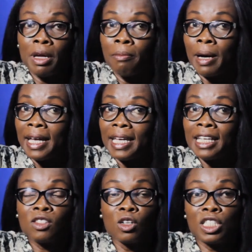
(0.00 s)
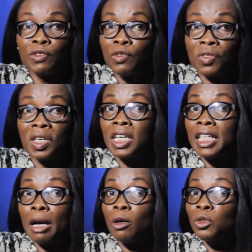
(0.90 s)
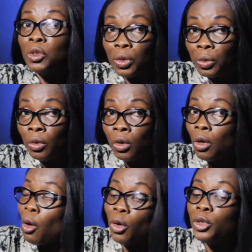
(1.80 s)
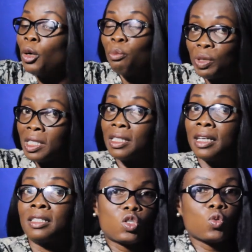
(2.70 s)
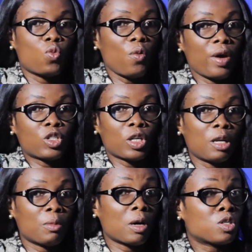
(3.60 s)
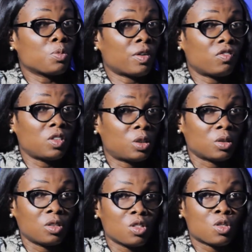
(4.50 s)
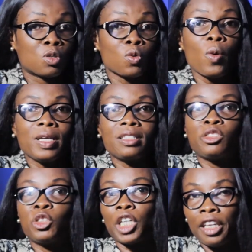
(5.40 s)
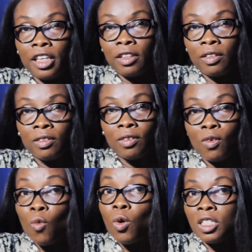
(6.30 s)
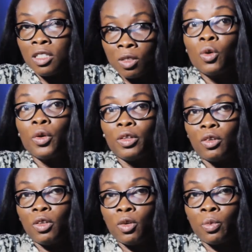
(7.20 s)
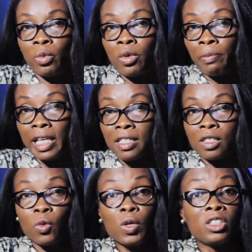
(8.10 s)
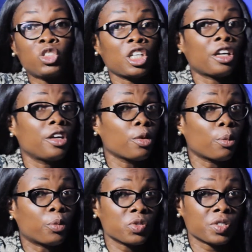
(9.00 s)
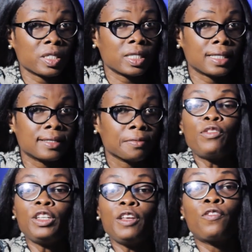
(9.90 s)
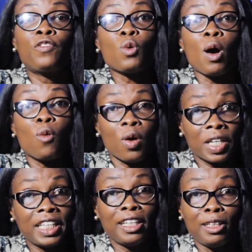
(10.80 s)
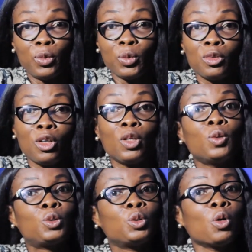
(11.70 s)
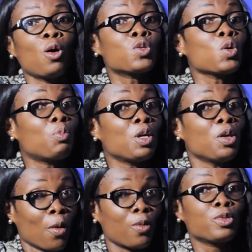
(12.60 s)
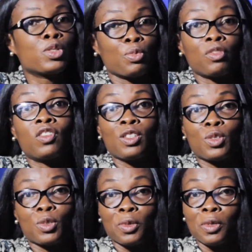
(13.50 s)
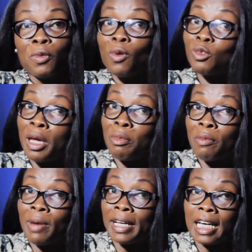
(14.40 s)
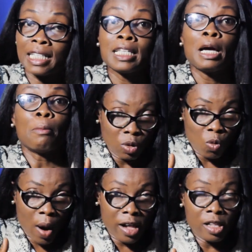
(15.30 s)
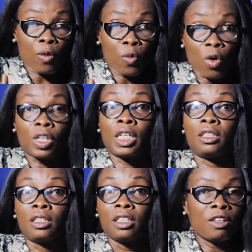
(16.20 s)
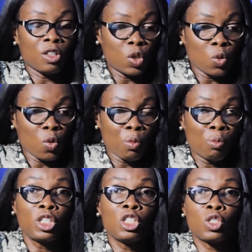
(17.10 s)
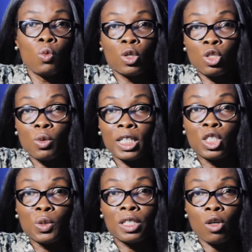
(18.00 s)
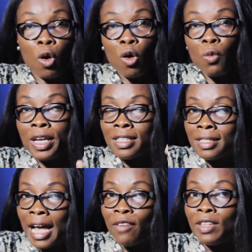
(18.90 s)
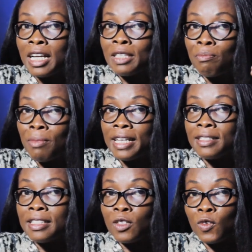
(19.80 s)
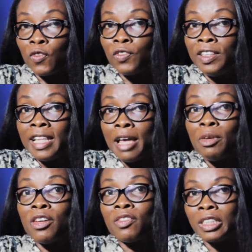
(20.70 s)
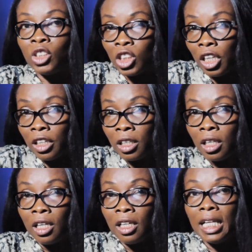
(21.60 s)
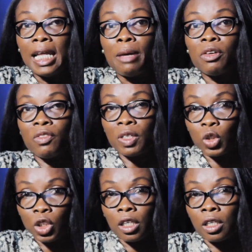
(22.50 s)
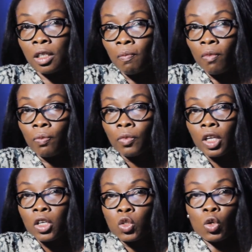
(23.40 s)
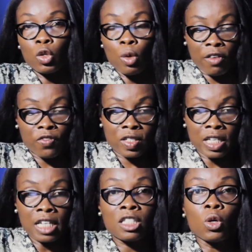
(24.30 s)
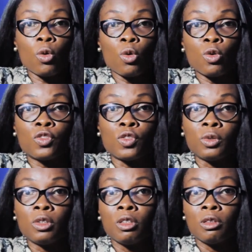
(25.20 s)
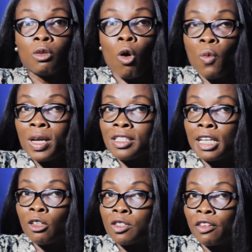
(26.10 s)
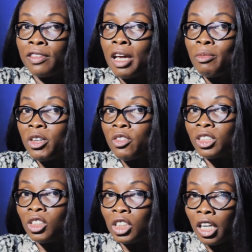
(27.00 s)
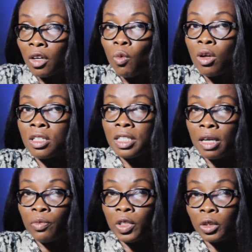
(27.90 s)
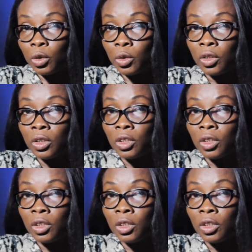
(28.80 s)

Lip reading: member is not even thinking about you or your business. So when we are talking about supervision, who is checking what is going on in your place? Who is checking your processes? Even if you are working alone, you should also be your own supervisor. What do I mean by that? While you are working, you monitor what you are doing. Always have that mindset of let me recheck. Let me recheck. So you have set your oven. Always tell yourself, let me recheck what's the temperature.